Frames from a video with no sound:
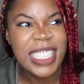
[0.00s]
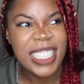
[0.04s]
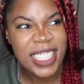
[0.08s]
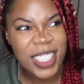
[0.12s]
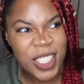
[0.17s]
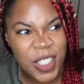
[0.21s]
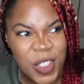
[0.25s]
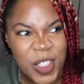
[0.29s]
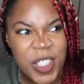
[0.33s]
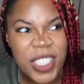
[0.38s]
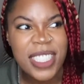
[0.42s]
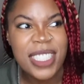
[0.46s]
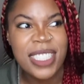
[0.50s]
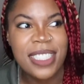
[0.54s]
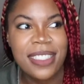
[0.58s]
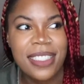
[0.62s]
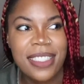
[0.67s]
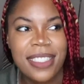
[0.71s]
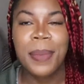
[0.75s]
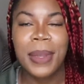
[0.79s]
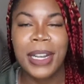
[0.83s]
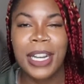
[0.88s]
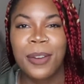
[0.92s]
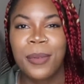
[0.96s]
to Georgia.
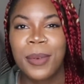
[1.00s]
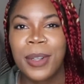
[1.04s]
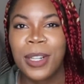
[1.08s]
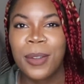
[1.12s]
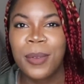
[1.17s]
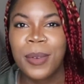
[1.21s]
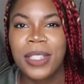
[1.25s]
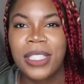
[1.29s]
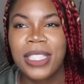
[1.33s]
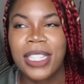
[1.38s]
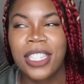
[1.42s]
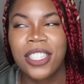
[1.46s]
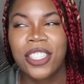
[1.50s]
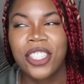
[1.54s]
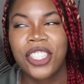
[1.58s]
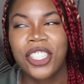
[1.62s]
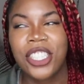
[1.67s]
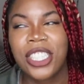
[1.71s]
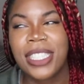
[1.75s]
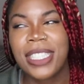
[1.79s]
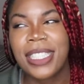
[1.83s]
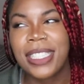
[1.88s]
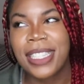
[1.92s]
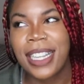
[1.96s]
But I really wish I should have
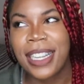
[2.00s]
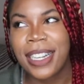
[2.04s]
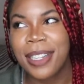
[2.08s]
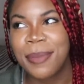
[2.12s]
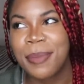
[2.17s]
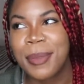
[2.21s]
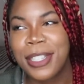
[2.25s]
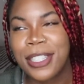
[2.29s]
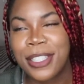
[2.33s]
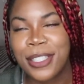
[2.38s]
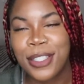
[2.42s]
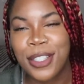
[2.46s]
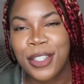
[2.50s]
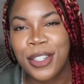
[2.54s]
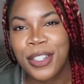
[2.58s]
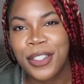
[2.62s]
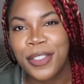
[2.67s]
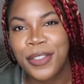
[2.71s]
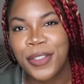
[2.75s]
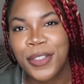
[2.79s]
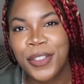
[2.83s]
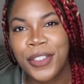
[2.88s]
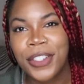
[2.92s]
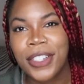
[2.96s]
just stayed in
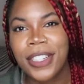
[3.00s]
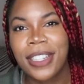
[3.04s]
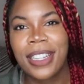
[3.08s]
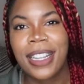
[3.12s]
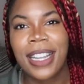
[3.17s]
Minnesota for